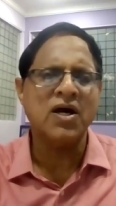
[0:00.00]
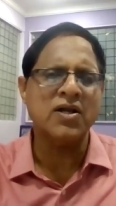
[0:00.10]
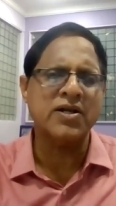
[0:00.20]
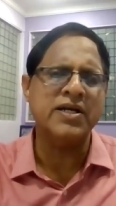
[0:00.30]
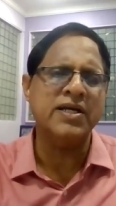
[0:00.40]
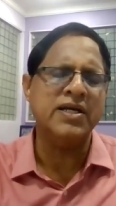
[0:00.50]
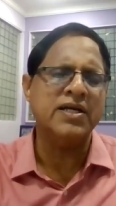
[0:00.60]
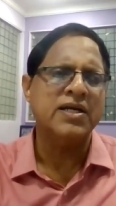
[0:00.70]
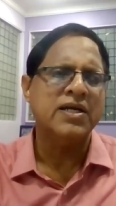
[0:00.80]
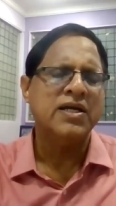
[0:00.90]

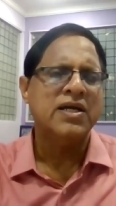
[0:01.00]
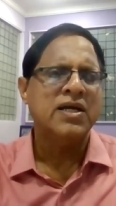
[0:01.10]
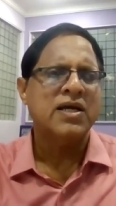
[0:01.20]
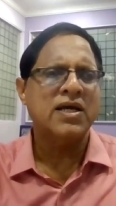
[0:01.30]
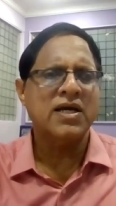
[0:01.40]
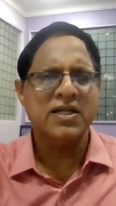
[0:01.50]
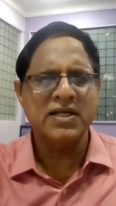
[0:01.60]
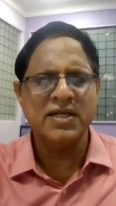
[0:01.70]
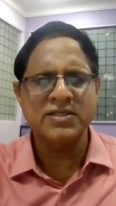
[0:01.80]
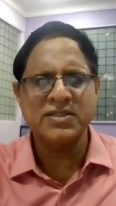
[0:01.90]
Already
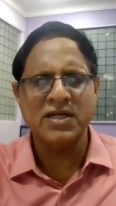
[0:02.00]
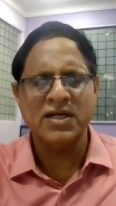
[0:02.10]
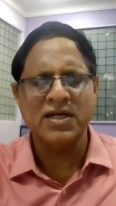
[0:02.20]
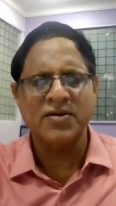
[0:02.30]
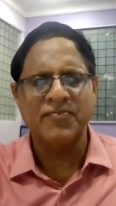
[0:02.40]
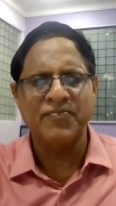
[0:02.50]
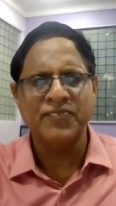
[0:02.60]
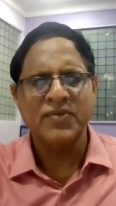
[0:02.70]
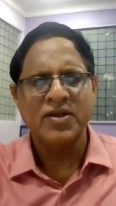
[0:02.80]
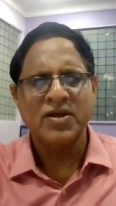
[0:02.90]
there is a,
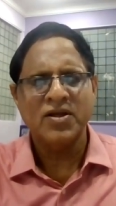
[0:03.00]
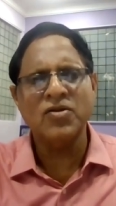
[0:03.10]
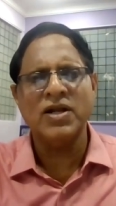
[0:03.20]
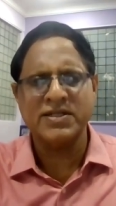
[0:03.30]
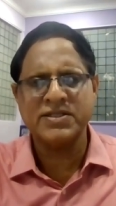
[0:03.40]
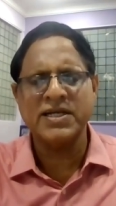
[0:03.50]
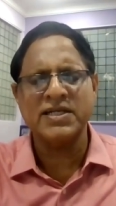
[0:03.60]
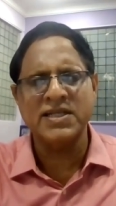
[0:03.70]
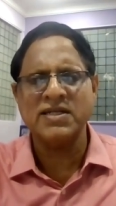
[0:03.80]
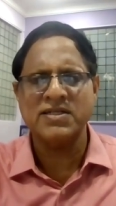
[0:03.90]
um, no, let's
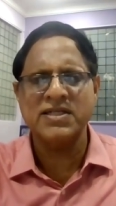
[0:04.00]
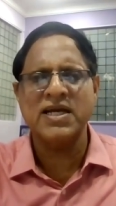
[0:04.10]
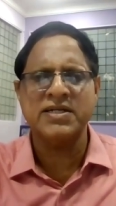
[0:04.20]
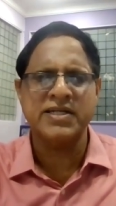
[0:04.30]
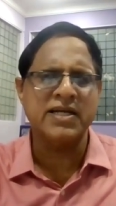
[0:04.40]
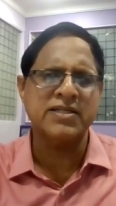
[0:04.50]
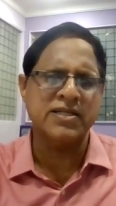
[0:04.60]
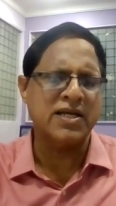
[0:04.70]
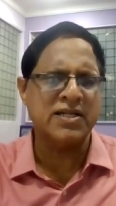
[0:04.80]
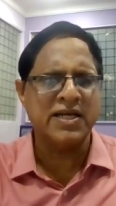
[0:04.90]
take that. They are
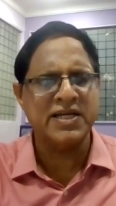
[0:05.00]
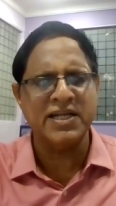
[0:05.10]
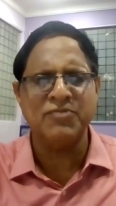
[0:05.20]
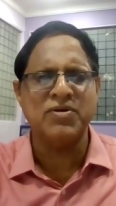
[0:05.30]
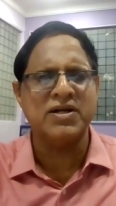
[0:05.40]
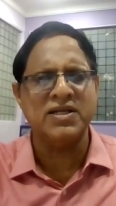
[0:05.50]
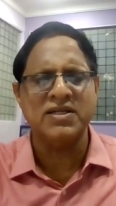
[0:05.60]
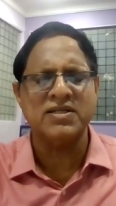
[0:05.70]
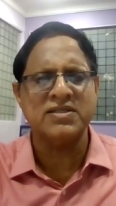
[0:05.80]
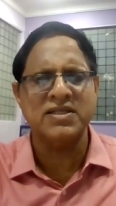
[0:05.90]
like anybody,
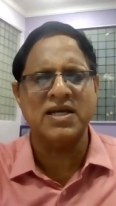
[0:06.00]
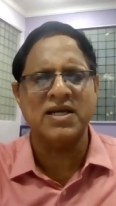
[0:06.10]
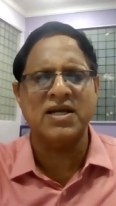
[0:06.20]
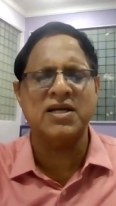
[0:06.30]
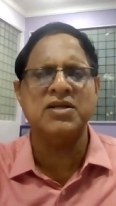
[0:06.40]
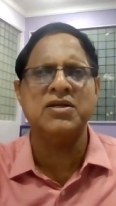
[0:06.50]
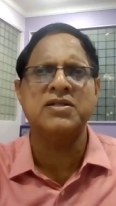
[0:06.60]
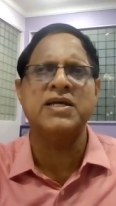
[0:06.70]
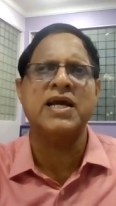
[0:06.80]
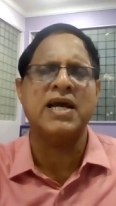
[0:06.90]

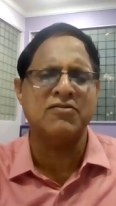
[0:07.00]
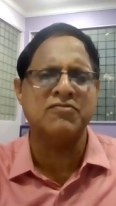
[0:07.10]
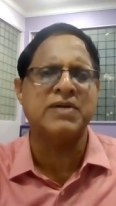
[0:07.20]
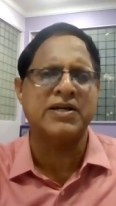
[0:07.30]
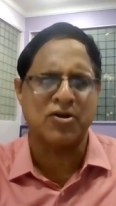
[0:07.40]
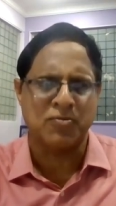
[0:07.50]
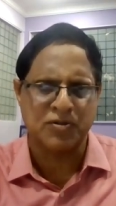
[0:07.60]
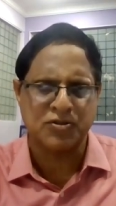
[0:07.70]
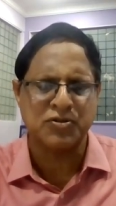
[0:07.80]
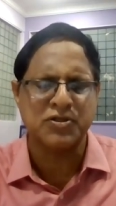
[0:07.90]
they, they have better
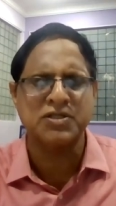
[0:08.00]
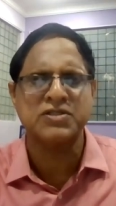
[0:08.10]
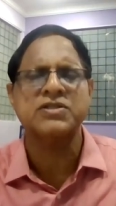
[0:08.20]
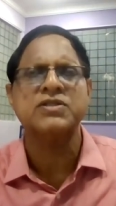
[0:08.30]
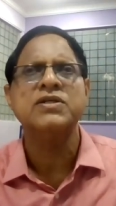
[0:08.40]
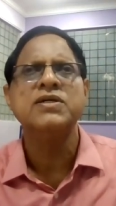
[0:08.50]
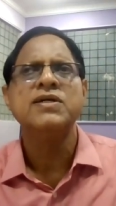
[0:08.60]
opportunities.